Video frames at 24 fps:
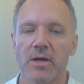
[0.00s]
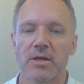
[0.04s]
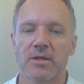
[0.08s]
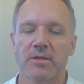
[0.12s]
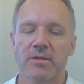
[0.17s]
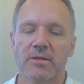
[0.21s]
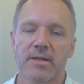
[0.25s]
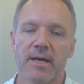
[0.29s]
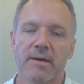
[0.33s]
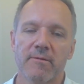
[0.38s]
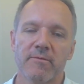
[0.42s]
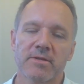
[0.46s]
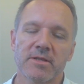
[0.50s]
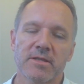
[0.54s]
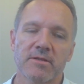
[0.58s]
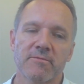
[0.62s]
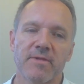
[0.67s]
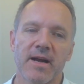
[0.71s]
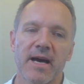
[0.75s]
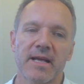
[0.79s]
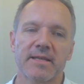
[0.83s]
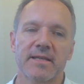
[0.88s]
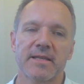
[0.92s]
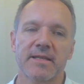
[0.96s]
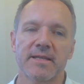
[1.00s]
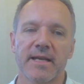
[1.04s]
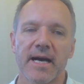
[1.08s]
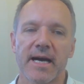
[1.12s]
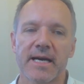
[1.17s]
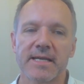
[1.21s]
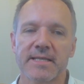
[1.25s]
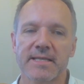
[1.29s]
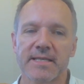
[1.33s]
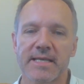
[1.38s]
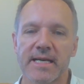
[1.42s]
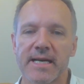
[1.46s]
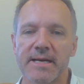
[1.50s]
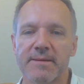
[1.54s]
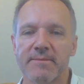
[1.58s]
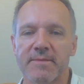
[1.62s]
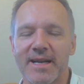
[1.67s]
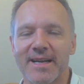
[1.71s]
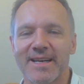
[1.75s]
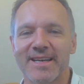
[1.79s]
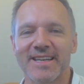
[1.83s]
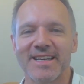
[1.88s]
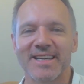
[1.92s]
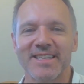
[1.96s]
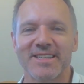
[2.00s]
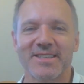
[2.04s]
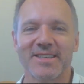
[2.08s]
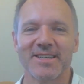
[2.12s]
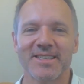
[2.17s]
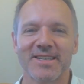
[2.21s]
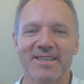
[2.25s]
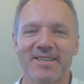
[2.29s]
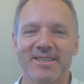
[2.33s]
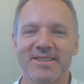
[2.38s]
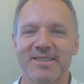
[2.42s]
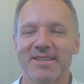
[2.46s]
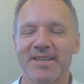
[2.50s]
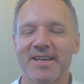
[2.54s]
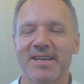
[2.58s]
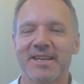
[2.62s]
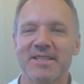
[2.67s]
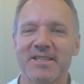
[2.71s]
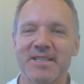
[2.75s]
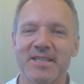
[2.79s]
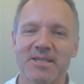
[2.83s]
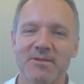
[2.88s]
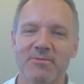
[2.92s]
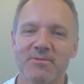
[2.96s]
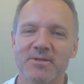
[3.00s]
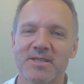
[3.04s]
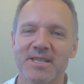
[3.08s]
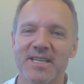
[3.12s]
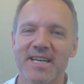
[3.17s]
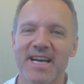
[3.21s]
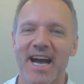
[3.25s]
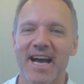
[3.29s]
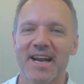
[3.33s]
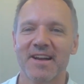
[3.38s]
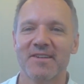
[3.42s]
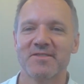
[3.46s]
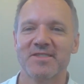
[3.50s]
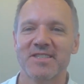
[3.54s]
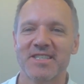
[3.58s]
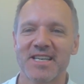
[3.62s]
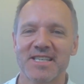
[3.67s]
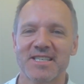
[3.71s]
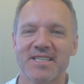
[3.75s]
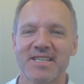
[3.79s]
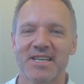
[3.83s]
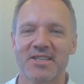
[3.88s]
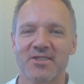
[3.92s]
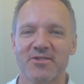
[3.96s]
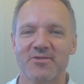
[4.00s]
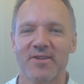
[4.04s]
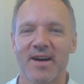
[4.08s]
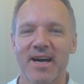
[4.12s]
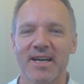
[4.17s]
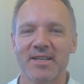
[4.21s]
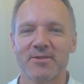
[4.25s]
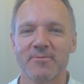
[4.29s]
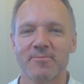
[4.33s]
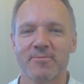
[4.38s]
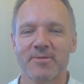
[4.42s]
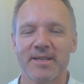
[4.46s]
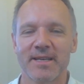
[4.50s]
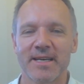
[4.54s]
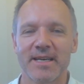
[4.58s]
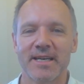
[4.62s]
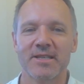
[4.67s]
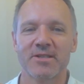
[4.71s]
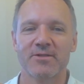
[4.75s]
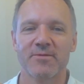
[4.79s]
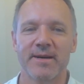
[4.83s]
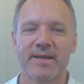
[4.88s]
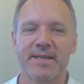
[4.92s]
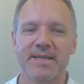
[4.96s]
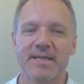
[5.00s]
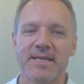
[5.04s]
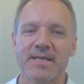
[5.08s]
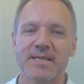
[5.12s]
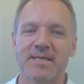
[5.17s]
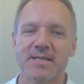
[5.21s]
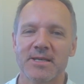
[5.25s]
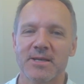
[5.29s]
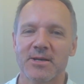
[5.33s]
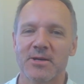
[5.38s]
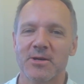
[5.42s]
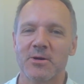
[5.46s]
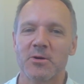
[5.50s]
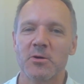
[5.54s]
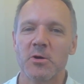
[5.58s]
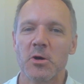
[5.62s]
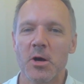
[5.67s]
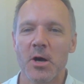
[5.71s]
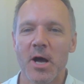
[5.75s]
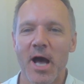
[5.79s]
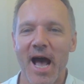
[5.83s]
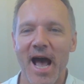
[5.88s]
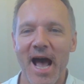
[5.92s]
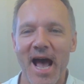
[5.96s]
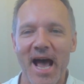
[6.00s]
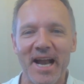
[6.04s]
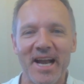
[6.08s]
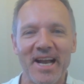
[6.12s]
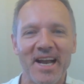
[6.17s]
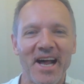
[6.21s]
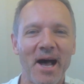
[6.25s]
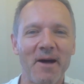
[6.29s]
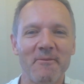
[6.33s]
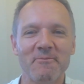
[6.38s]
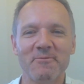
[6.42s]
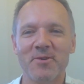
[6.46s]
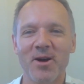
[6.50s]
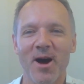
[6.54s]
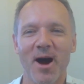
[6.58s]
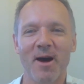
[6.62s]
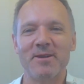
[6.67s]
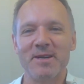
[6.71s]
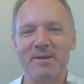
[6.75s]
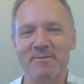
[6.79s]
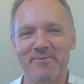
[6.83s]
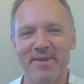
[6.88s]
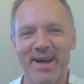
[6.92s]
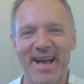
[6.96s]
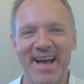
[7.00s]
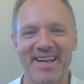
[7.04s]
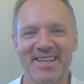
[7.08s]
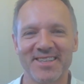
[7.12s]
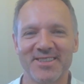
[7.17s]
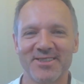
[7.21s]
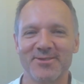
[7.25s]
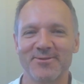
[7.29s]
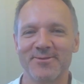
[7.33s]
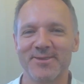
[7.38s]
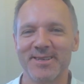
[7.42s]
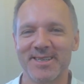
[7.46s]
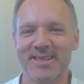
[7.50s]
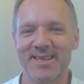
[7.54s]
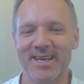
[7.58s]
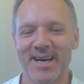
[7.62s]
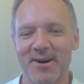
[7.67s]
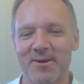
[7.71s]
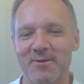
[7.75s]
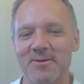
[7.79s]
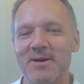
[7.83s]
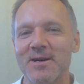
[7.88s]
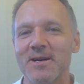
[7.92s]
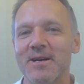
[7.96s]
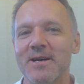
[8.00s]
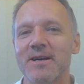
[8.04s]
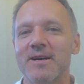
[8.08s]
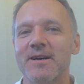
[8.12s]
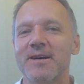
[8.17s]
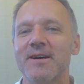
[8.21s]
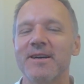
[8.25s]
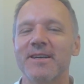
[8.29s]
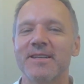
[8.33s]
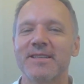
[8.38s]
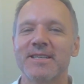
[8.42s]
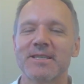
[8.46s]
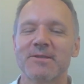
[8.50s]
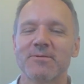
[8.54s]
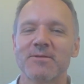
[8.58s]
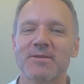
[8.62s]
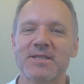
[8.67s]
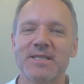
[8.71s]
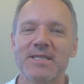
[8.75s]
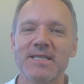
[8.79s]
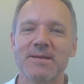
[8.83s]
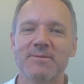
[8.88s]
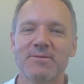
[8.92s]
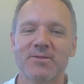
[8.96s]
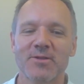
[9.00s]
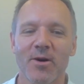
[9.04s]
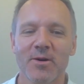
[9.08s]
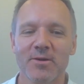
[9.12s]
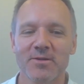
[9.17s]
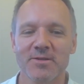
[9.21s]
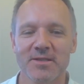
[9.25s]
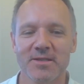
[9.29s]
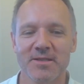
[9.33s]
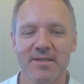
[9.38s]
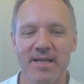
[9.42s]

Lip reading: So that was a rather nice game, and this was the kind of chess I tried to play 20 years ago, and I'm coming back to it now. This was DM Talks.